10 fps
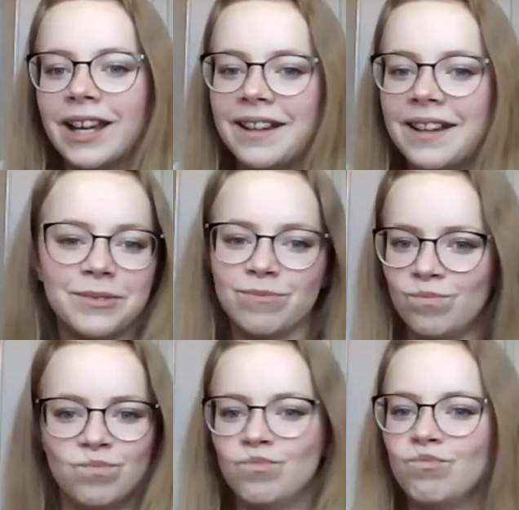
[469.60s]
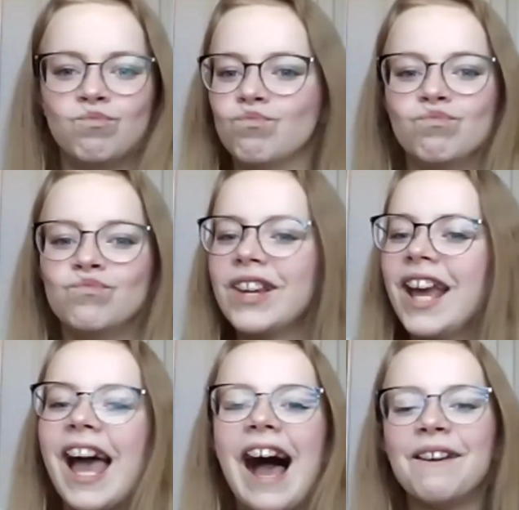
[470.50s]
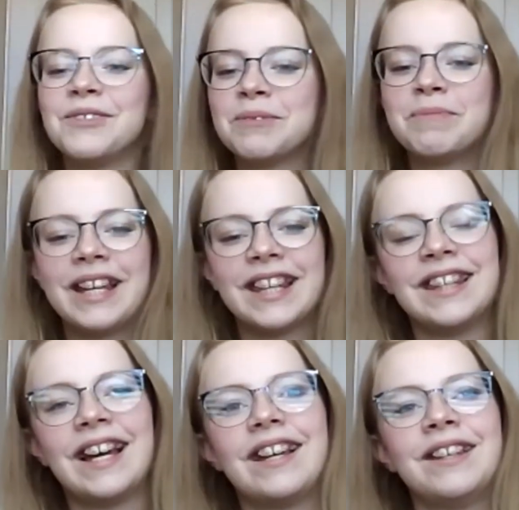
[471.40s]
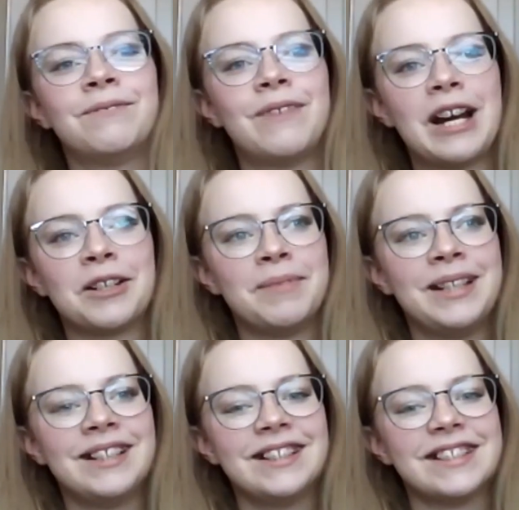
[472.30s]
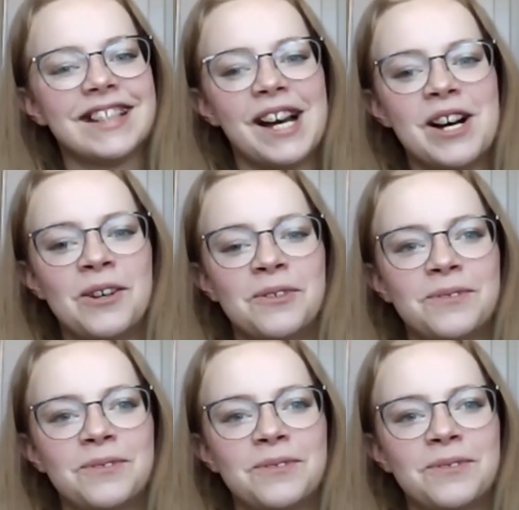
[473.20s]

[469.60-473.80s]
I mm, mm, mm. After being in that environment of